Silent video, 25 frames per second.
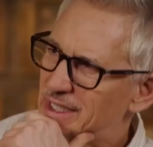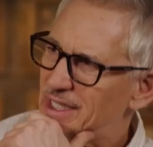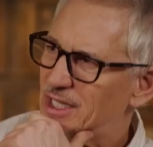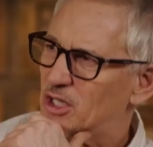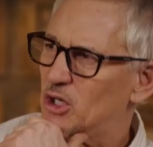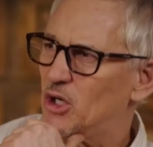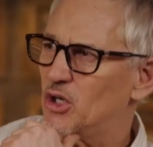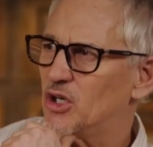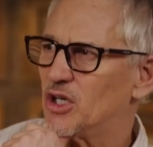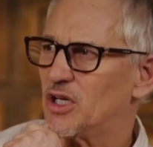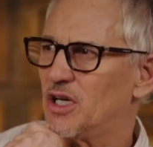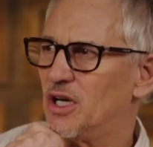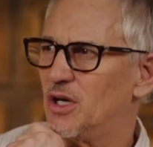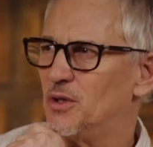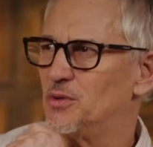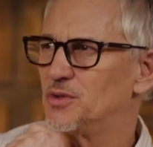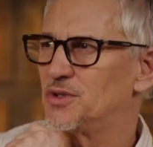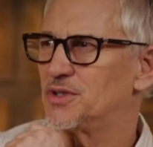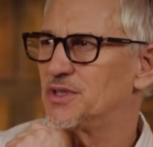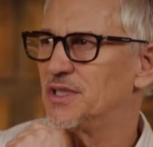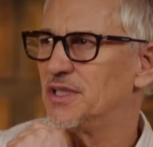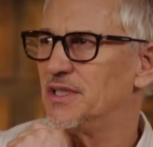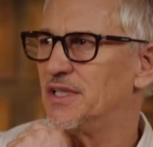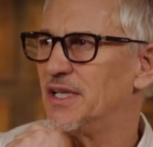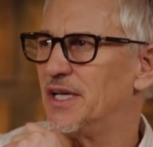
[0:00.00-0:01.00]
they got close,
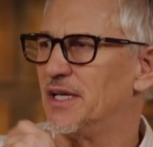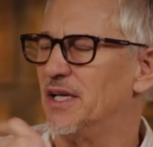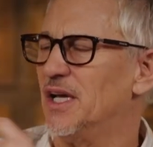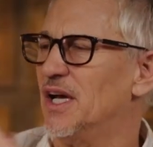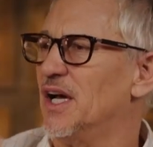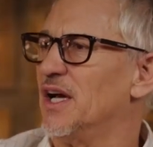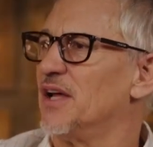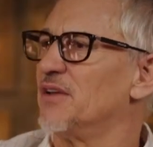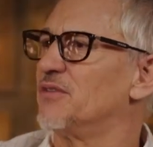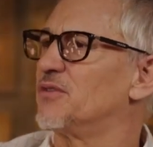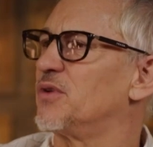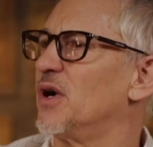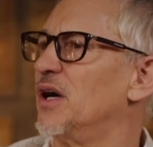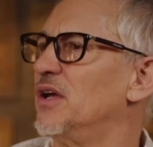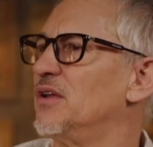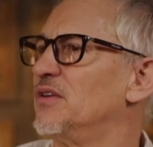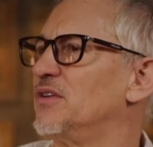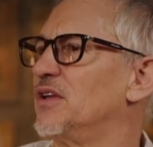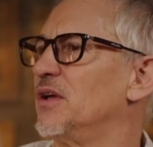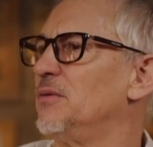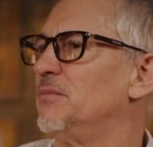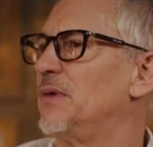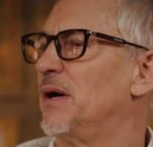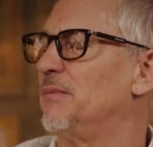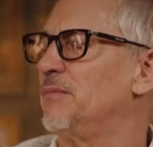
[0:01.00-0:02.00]
didn't they? Do
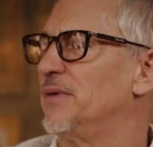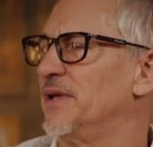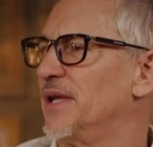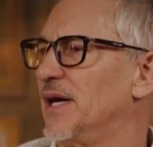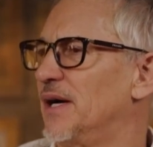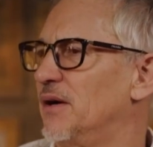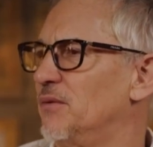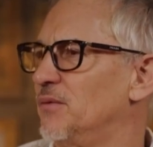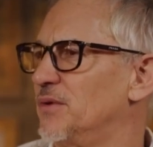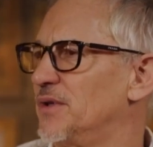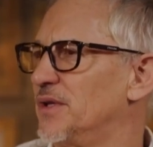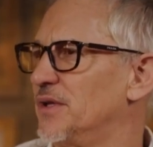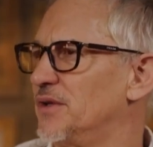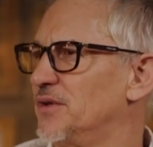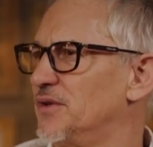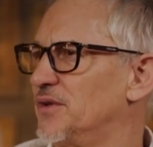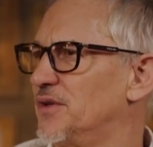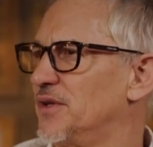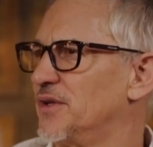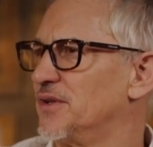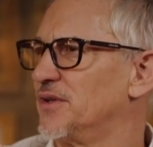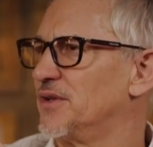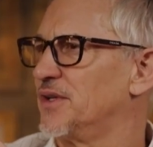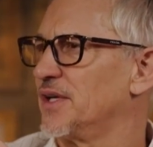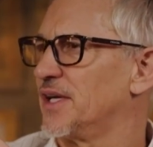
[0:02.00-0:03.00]
you remember
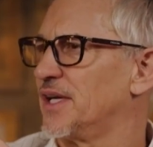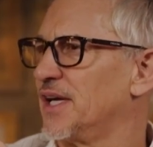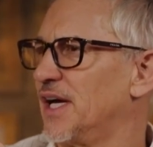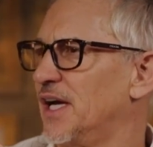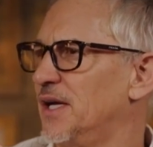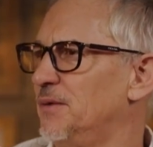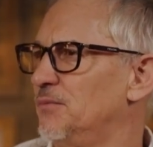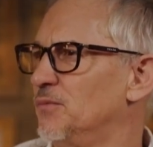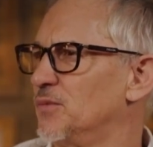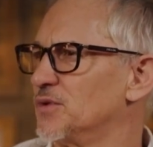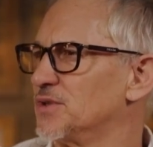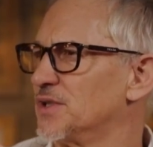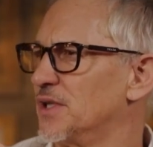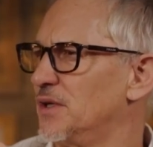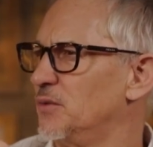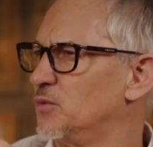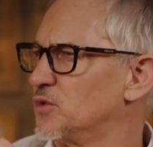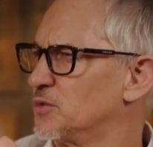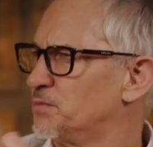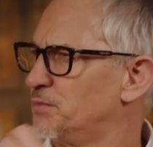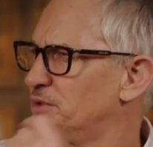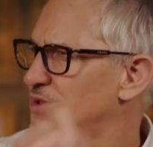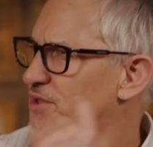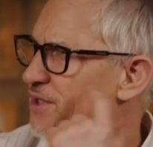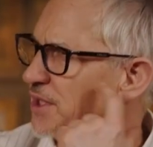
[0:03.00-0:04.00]
that the game? It was
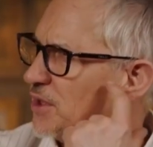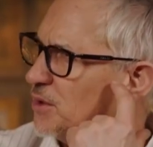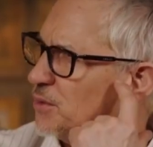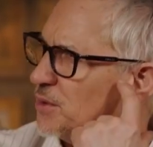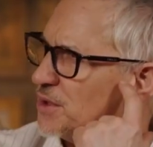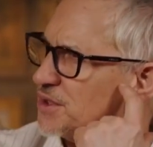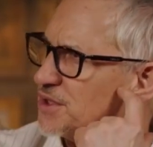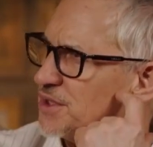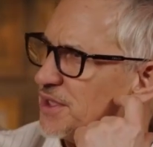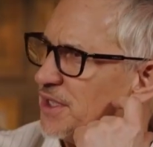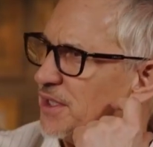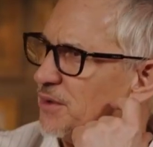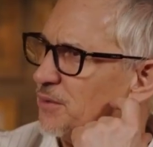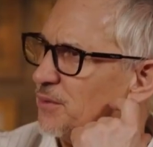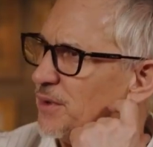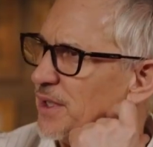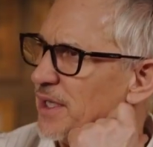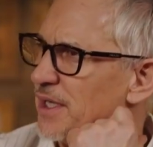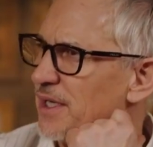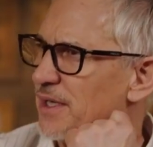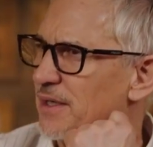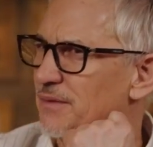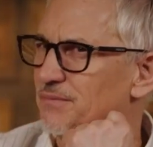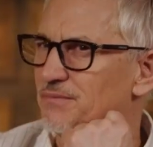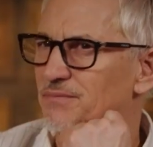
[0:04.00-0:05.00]
Brazil, wasn't it?
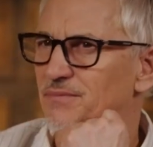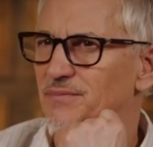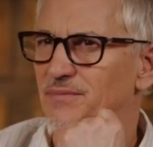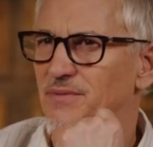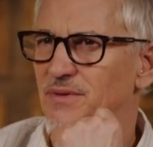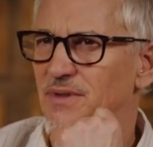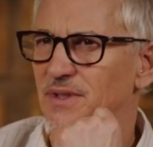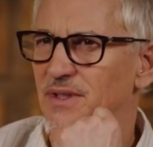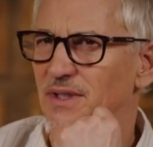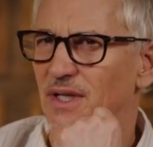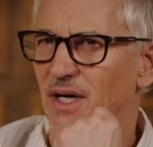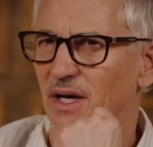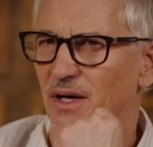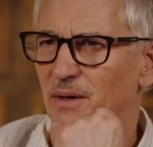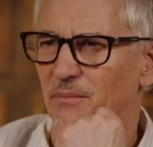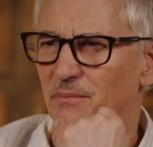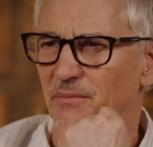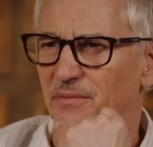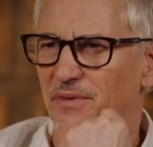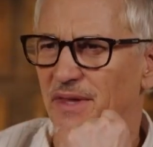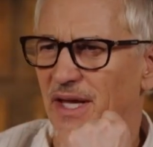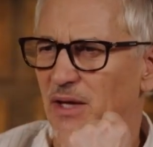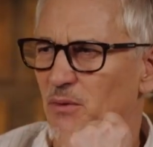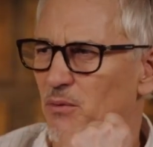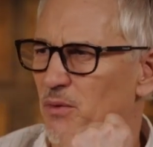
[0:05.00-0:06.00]
Where
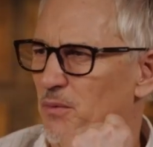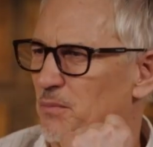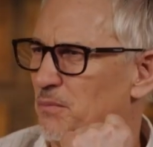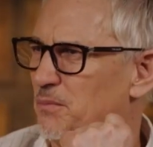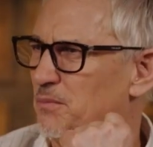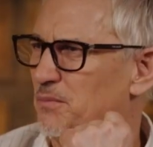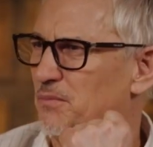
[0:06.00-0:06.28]
they were.